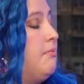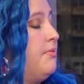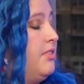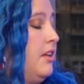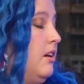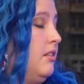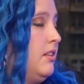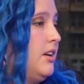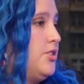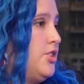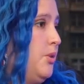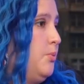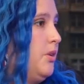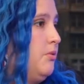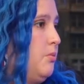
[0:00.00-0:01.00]
think that
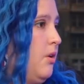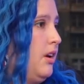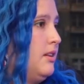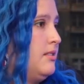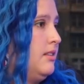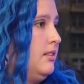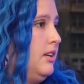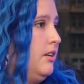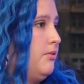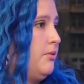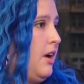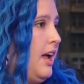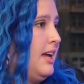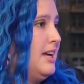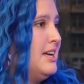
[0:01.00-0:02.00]
she would have wanted to leave,
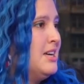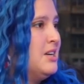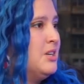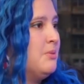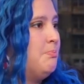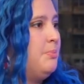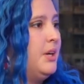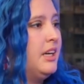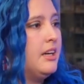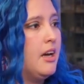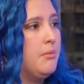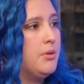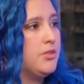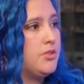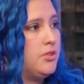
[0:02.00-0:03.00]
right? Oh. Being
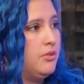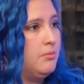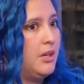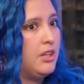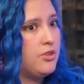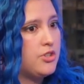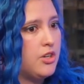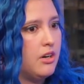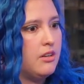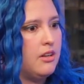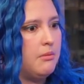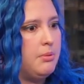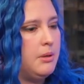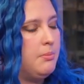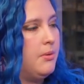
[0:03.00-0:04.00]
able to make sure
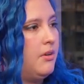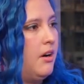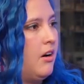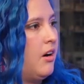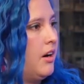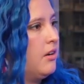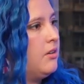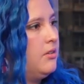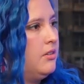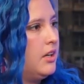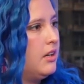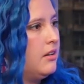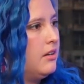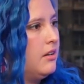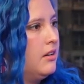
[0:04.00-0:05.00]
that people are
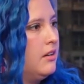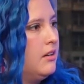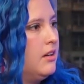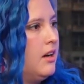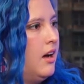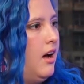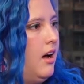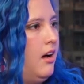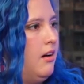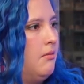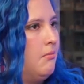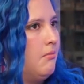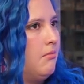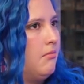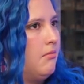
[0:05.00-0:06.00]
included. Yes.
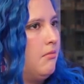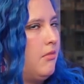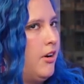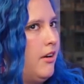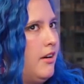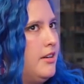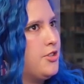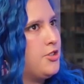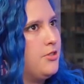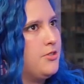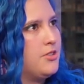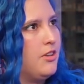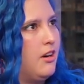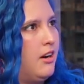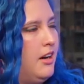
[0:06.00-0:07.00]
Um, her
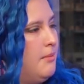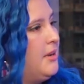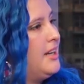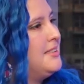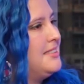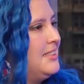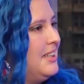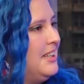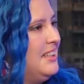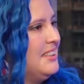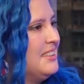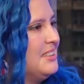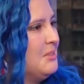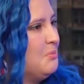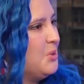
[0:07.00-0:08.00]
initials are MAC,
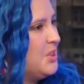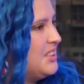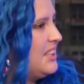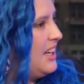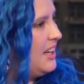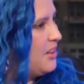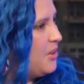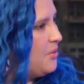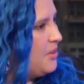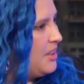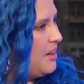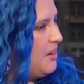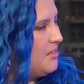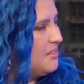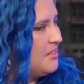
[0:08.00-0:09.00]
Marissa Ann
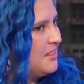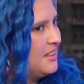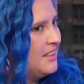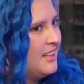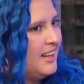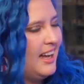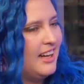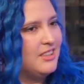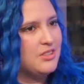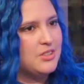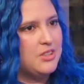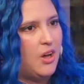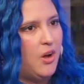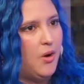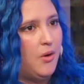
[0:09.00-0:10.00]
Carrillo. Okay. And
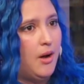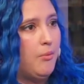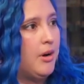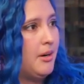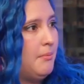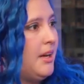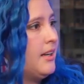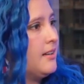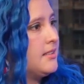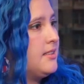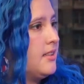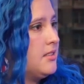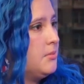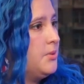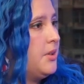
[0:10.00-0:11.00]
so I want to make
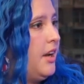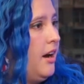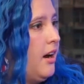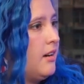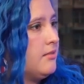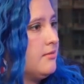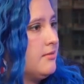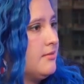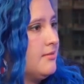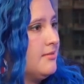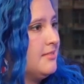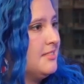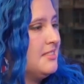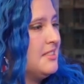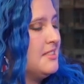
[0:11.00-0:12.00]
accessible care. Okay.